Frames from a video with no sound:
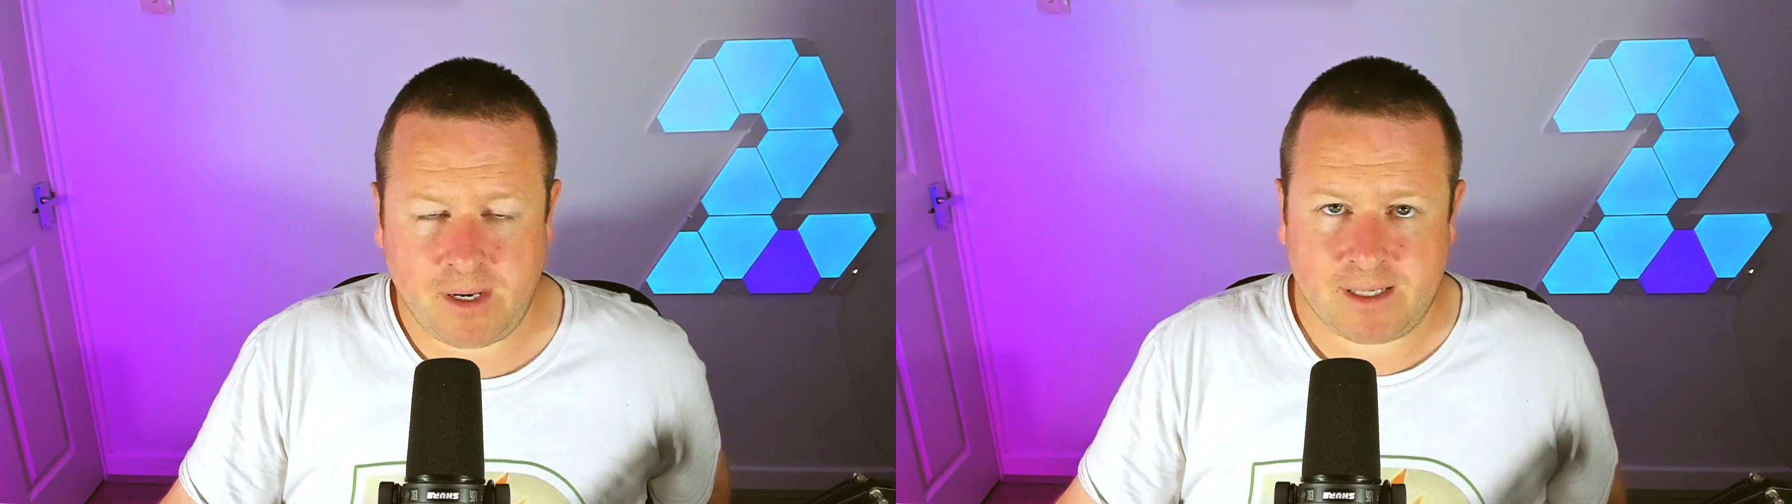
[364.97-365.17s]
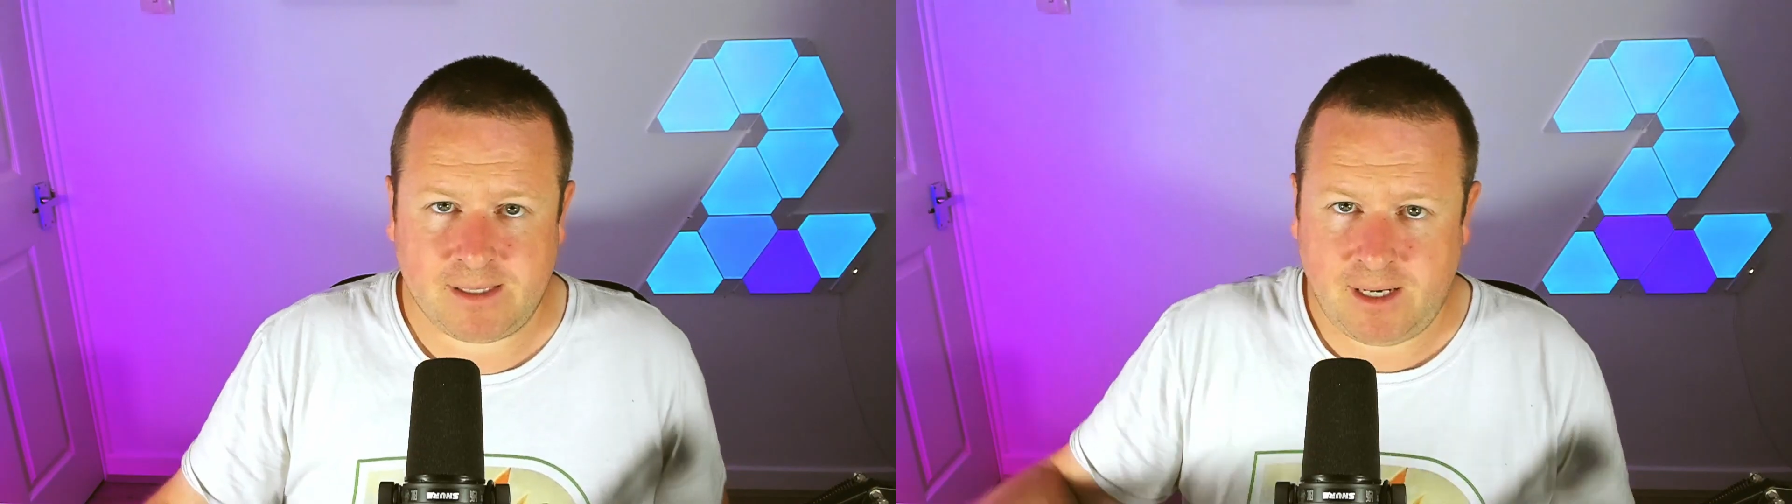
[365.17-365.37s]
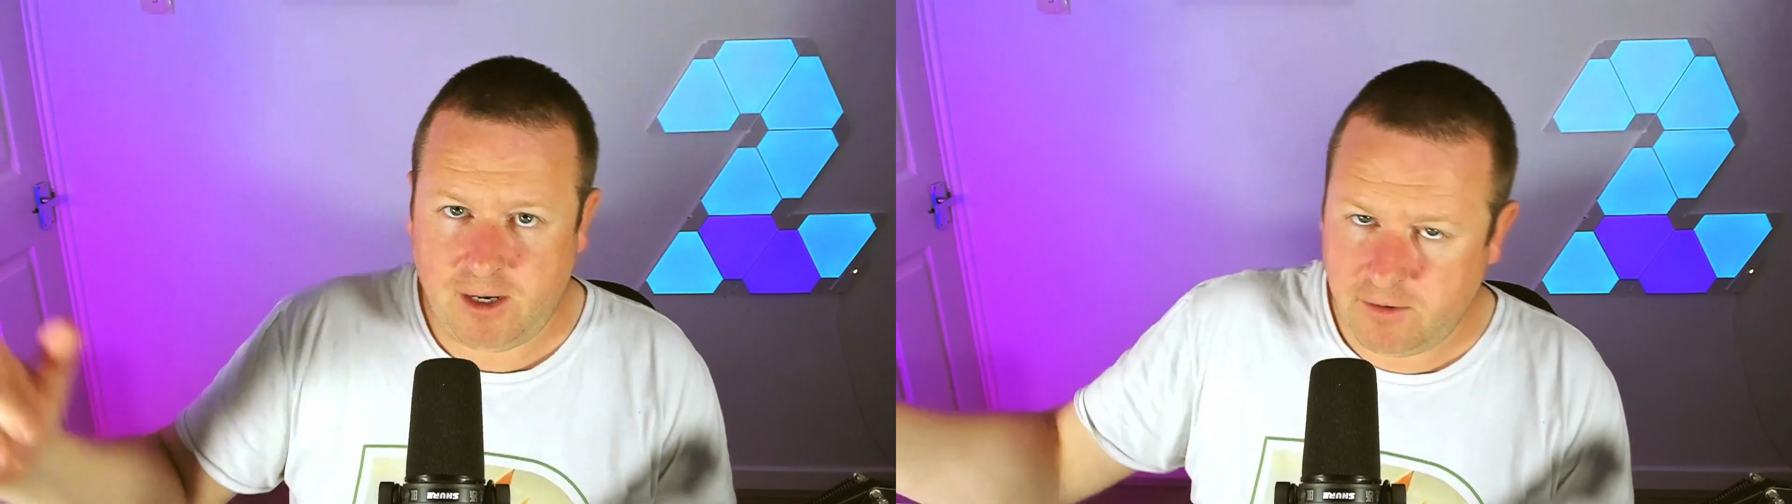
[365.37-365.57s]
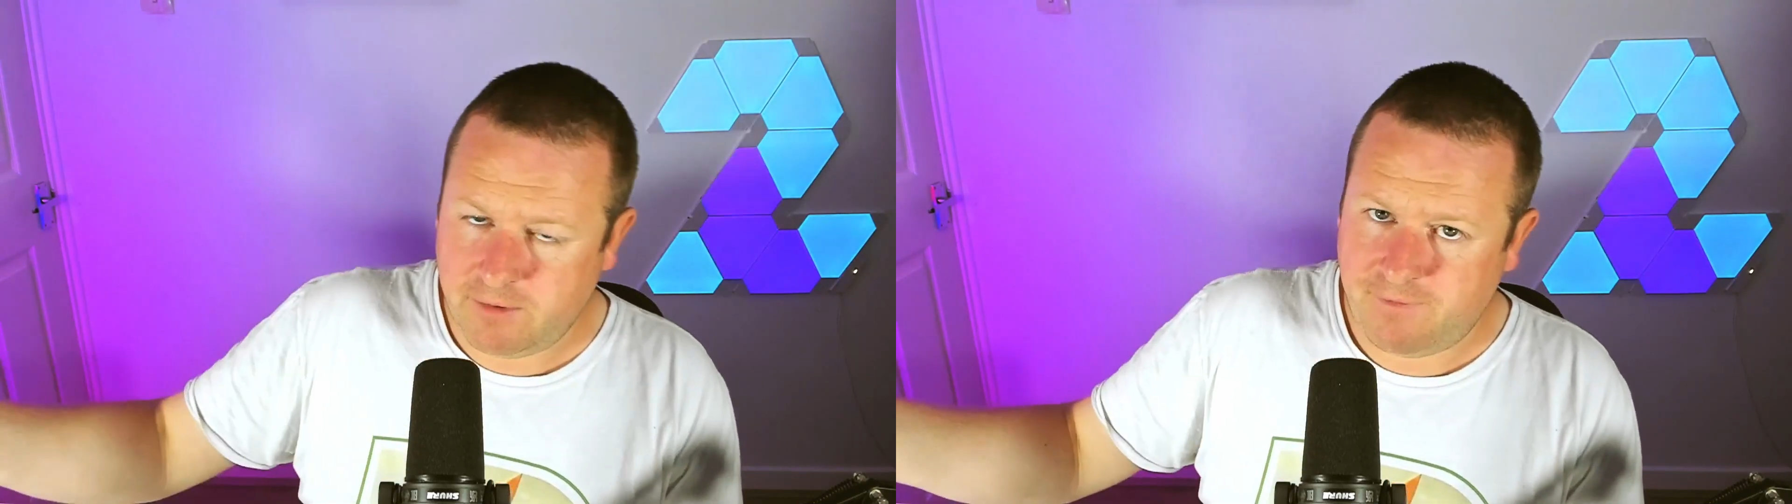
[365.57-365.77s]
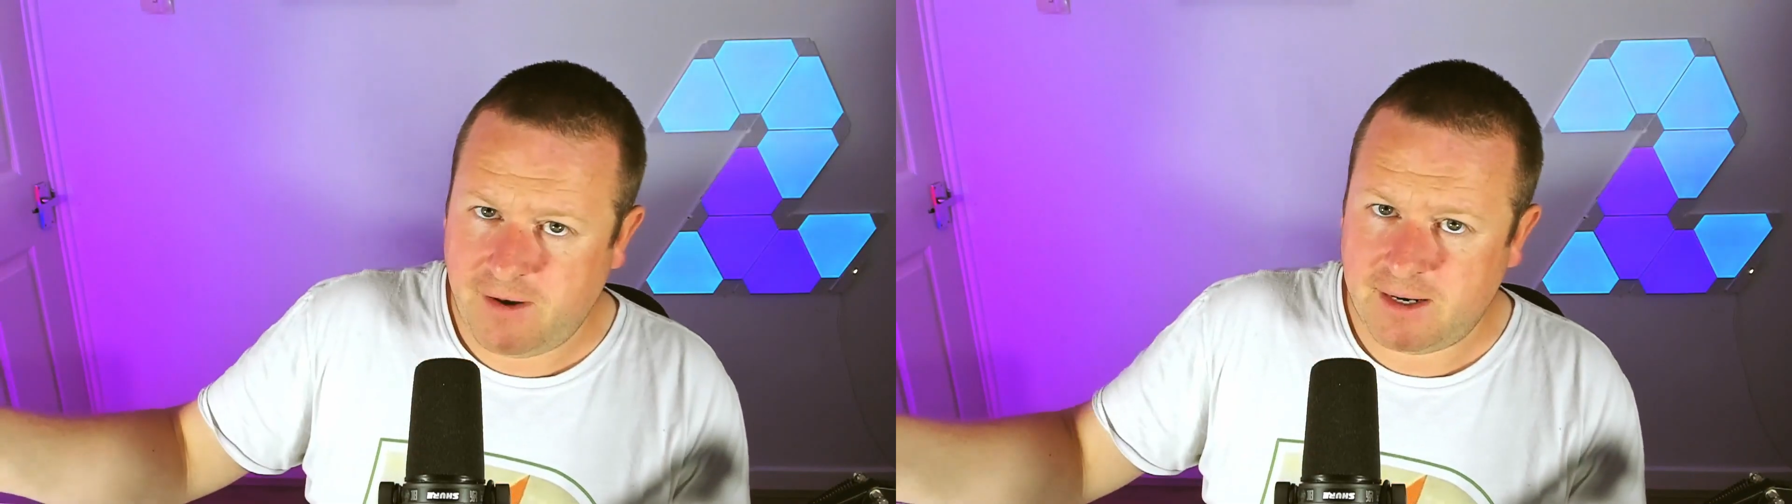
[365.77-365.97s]
but like I said, head
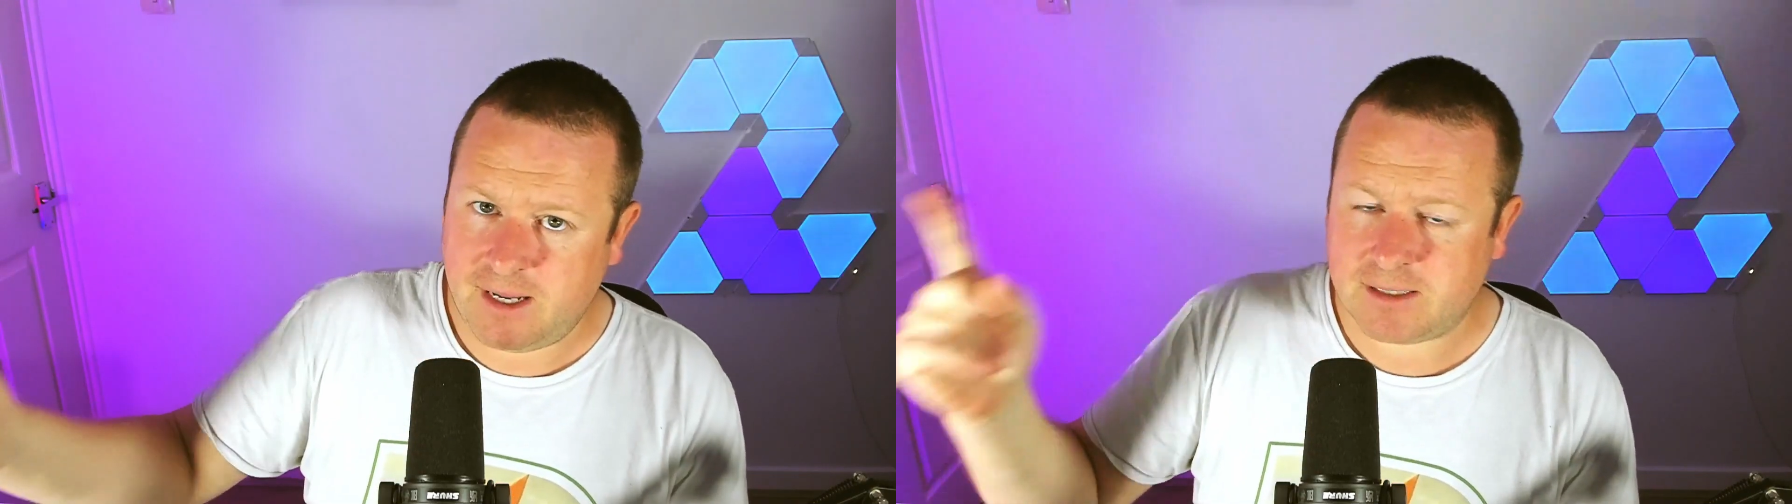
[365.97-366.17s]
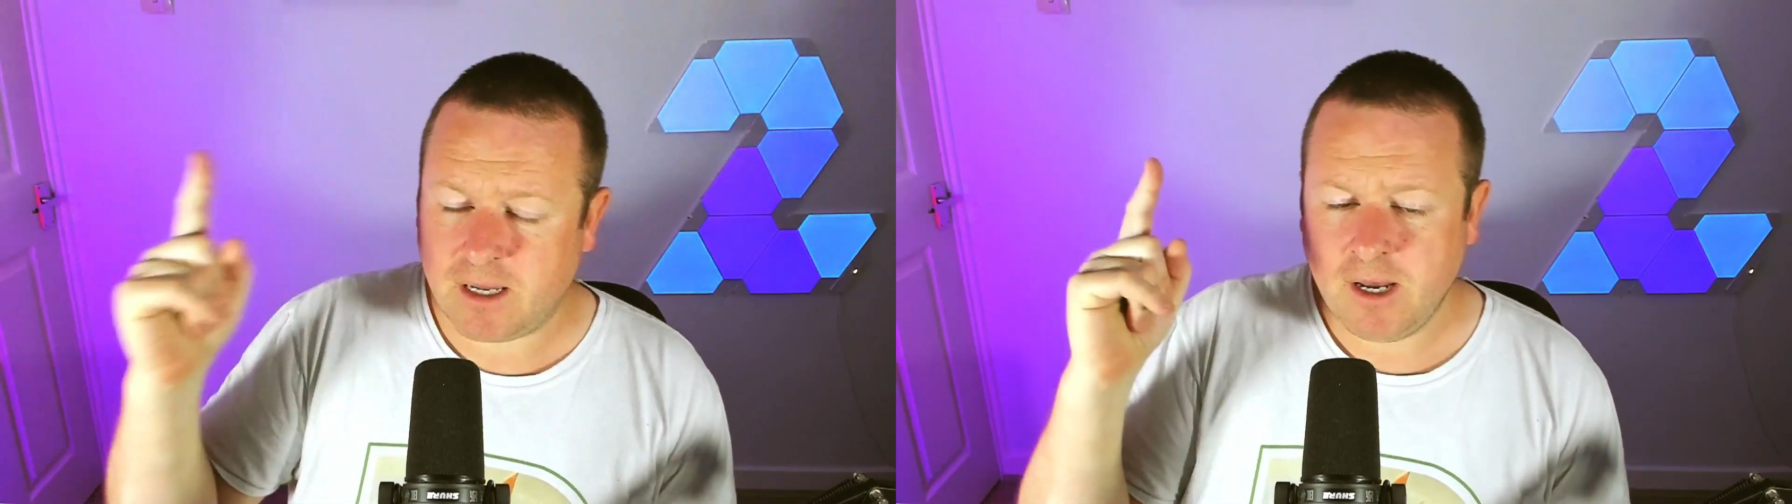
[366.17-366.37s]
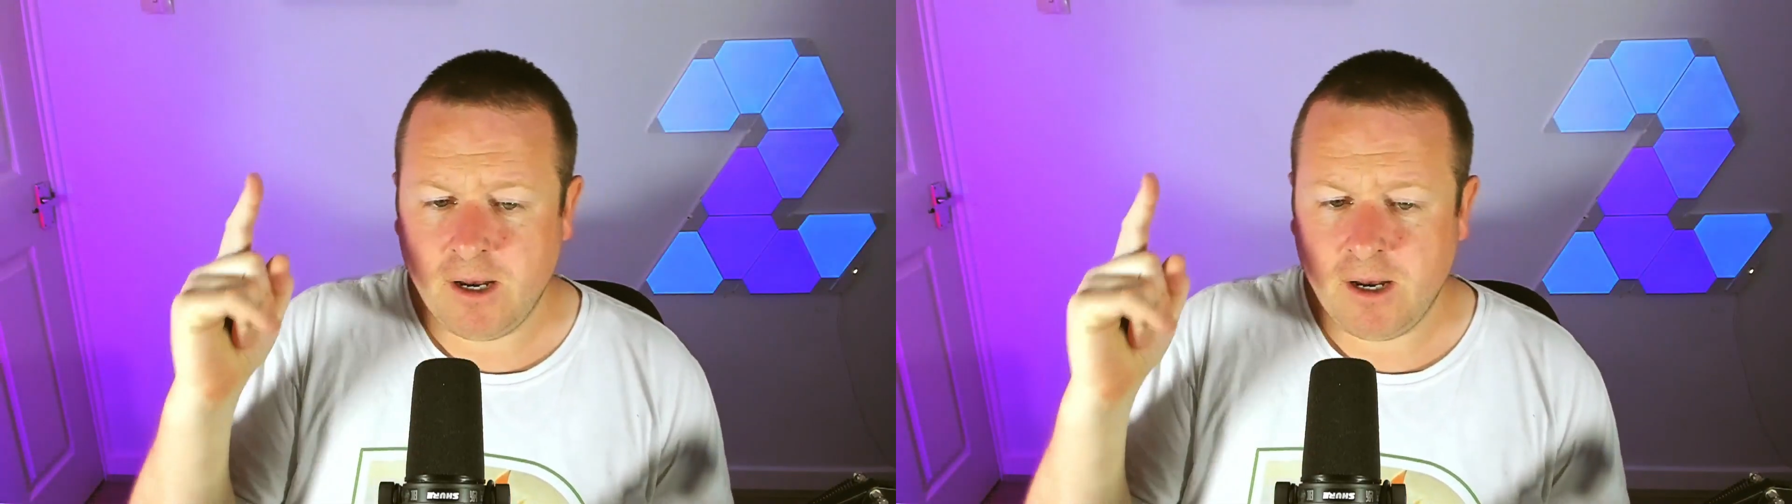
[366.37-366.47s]
over to the Fairdesk,